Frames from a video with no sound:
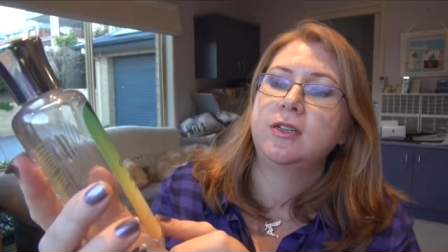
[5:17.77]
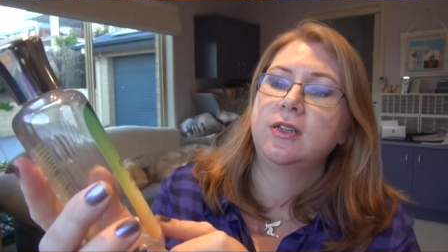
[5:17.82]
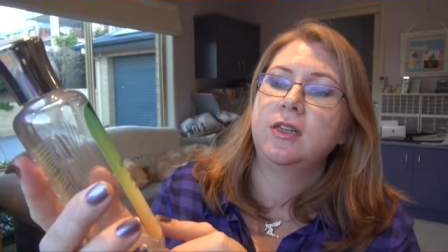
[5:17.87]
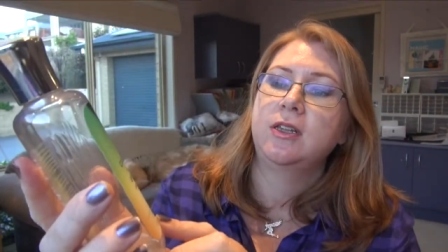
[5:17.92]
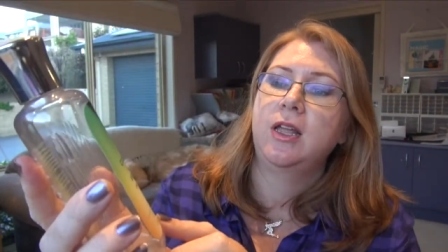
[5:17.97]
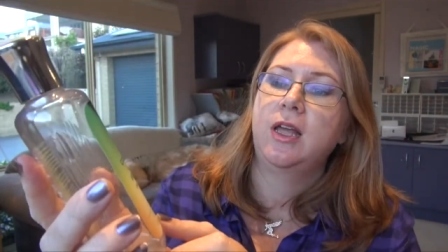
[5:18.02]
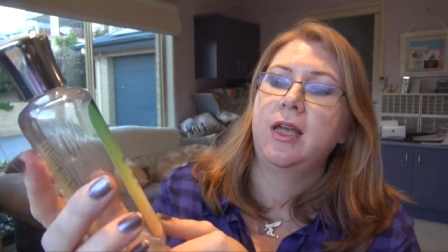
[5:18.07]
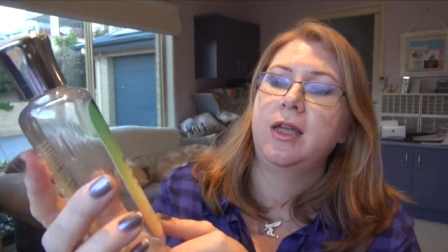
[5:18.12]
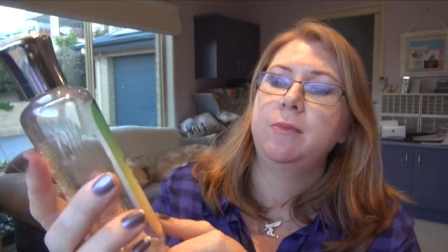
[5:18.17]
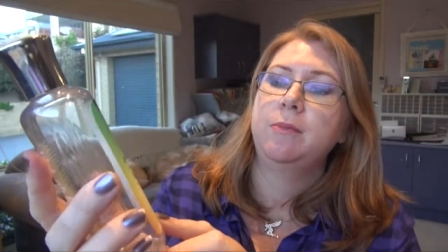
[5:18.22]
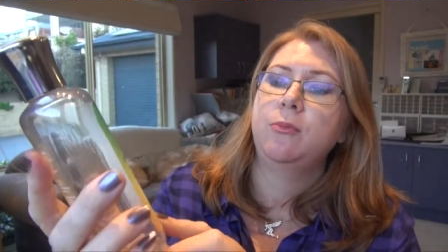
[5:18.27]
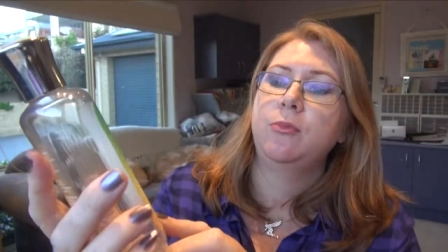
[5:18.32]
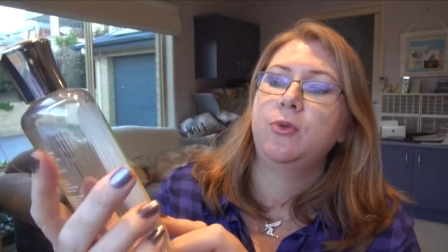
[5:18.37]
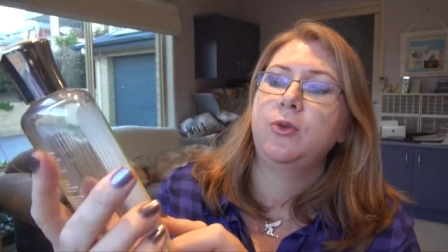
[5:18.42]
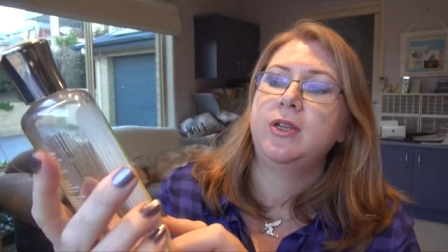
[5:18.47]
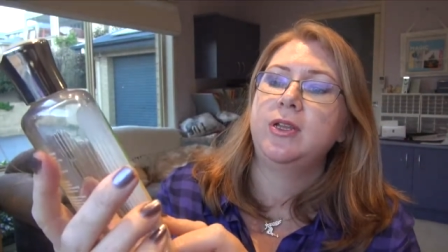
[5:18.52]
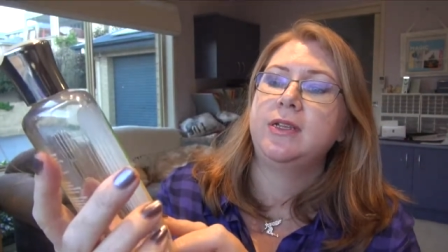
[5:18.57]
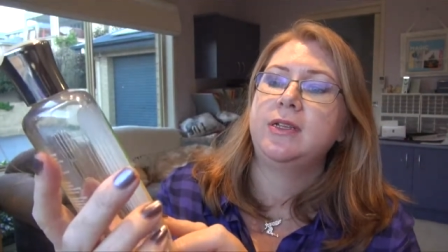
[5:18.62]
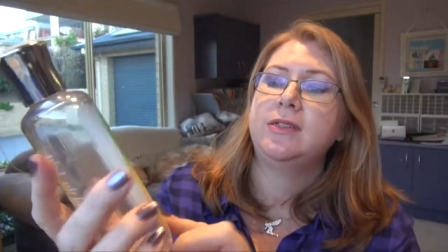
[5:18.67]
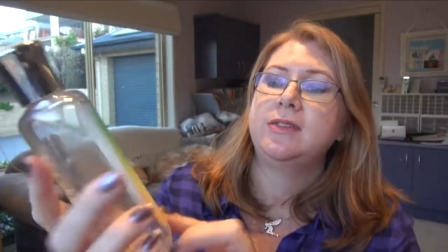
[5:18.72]
lime
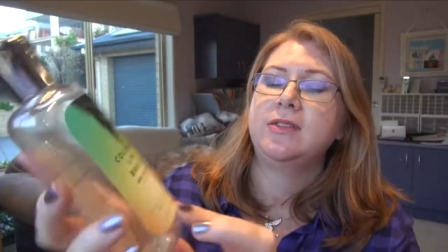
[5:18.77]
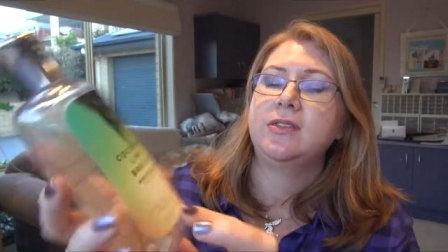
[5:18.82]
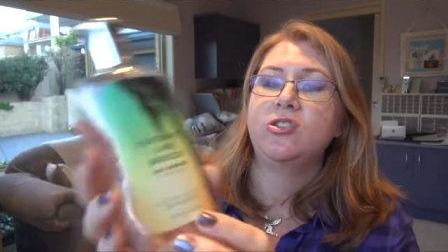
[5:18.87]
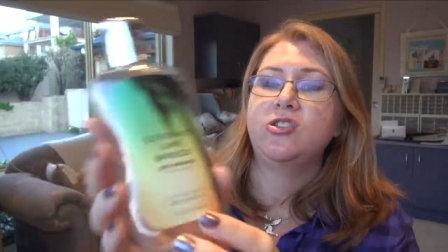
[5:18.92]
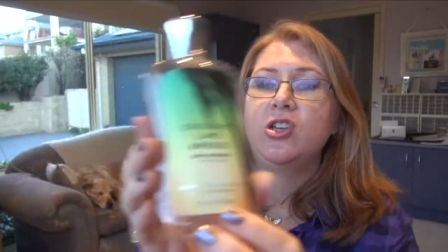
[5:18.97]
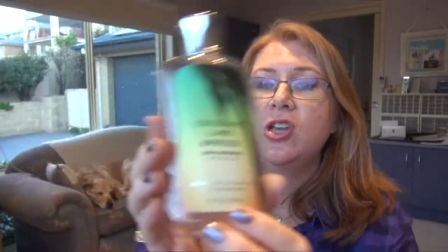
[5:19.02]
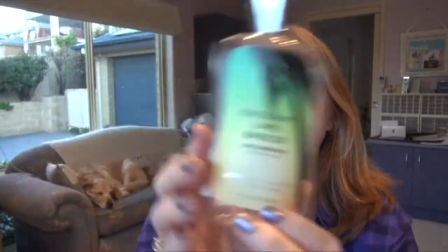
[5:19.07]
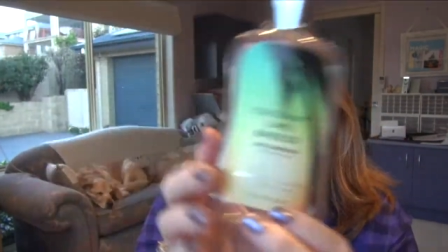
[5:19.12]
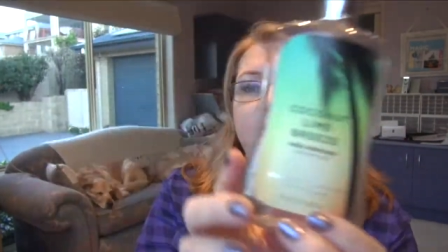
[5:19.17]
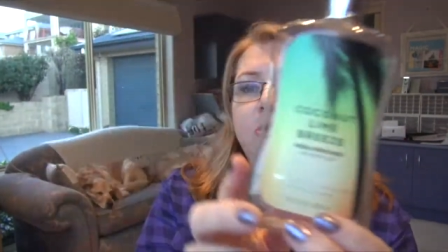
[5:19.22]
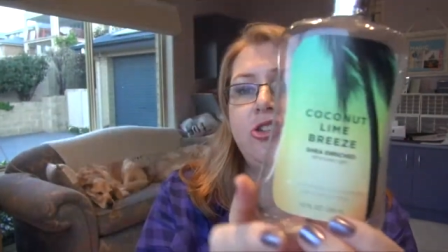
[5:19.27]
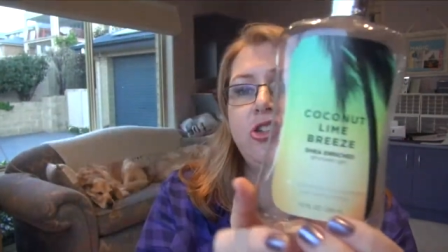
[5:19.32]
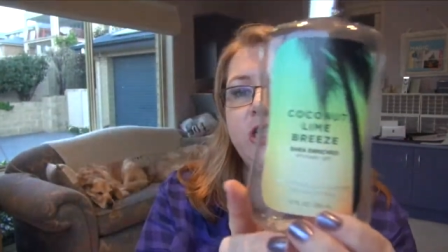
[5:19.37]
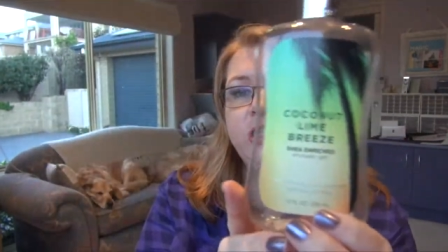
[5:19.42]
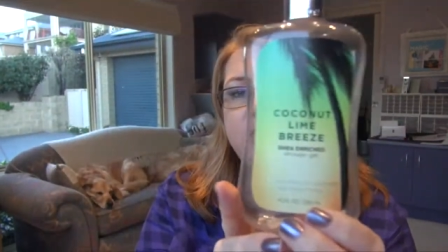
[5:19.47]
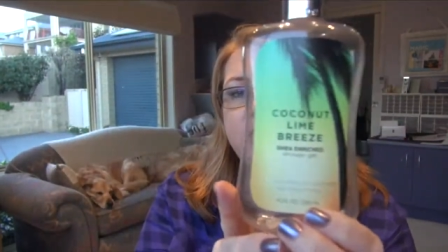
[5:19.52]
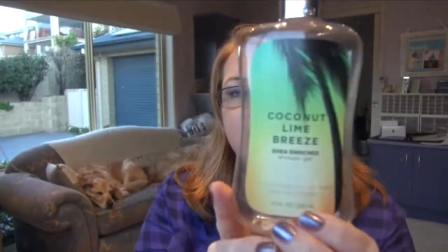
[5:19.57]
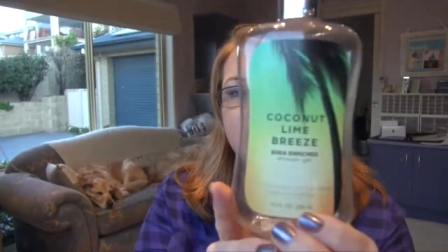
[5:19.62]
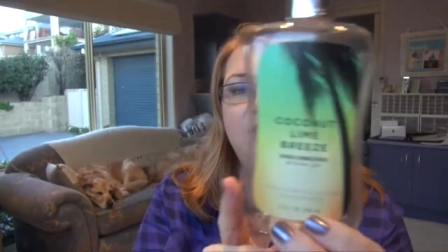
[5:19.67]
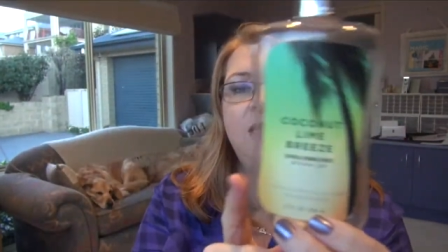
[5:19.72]
breeze shower
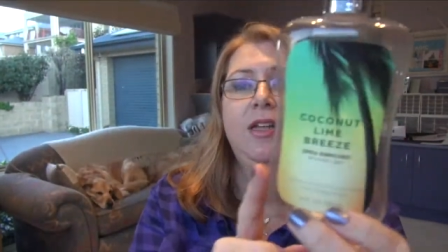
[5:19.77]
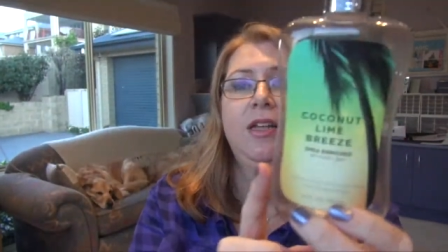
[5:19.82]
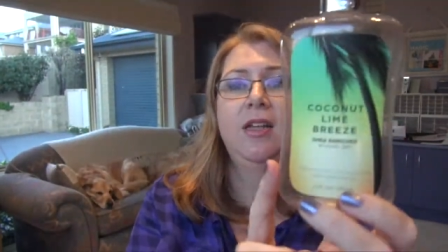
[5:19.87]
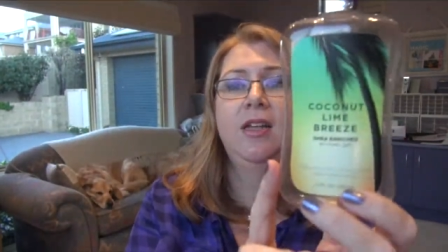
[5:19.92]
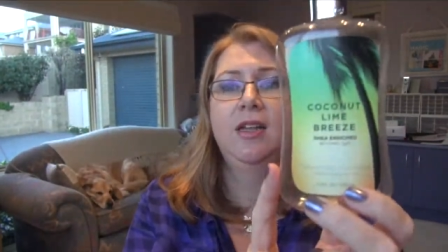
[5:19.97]
gel.